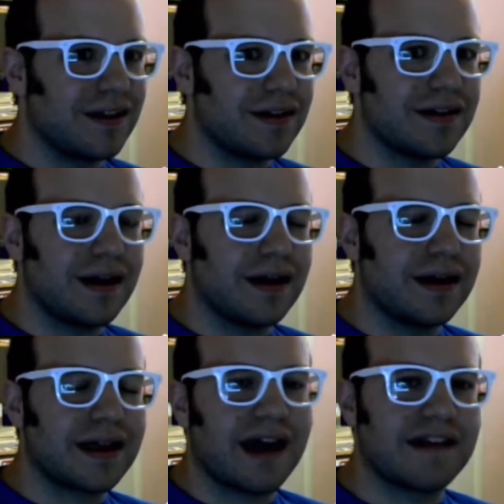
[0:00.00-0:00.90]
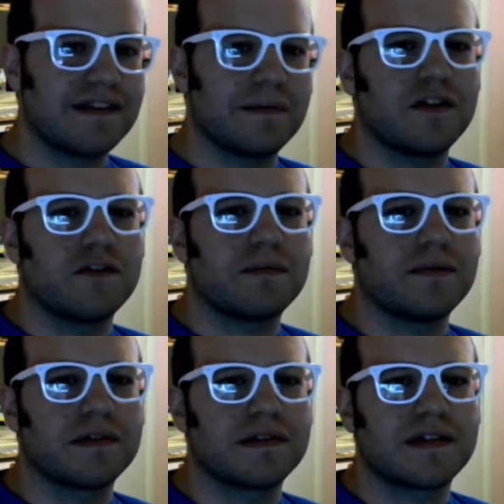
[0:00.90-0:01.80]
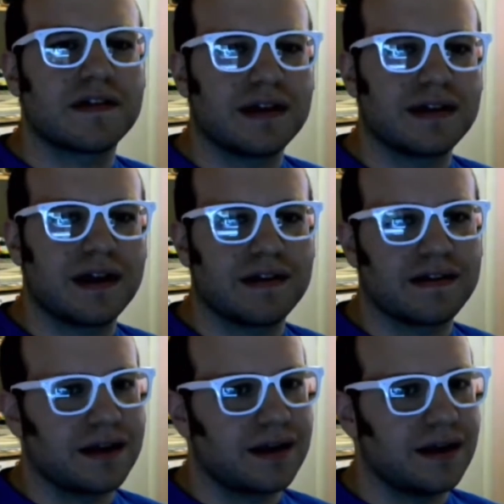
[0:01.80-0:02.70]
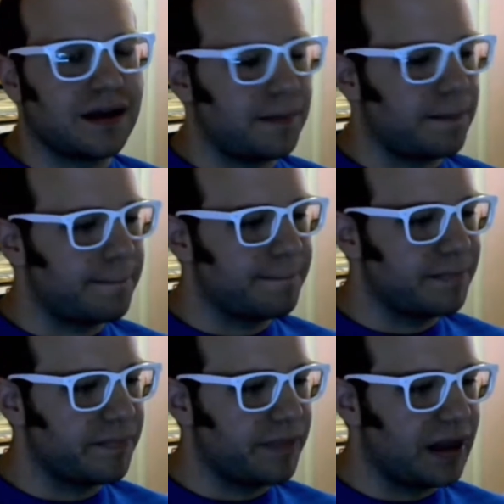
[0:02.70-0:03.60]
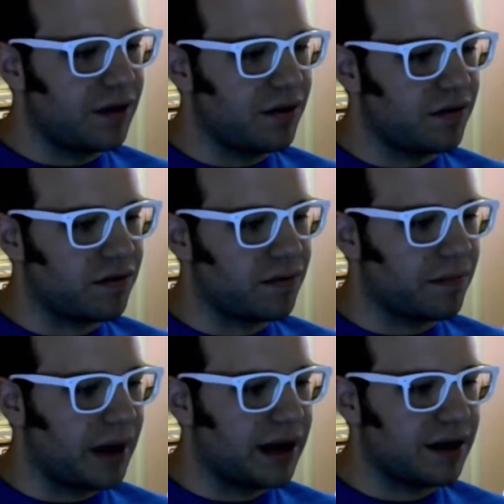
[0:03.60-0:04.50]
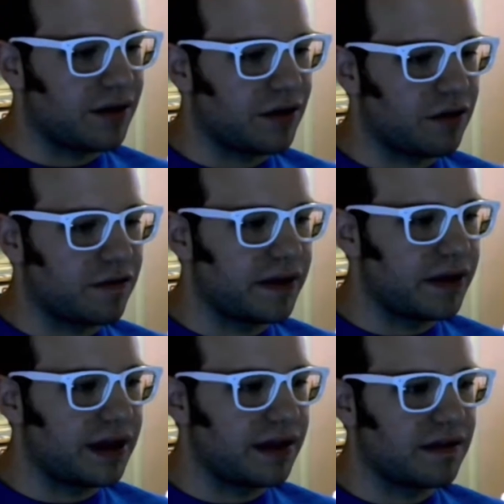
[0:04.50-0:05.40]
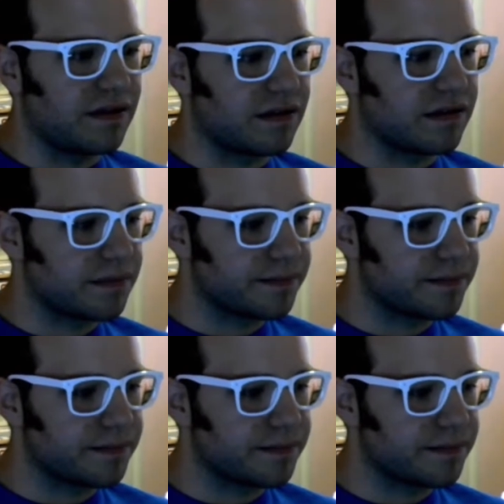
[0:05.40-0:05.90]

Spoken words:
of catches himself before saying things that he knows might hurt her feelings.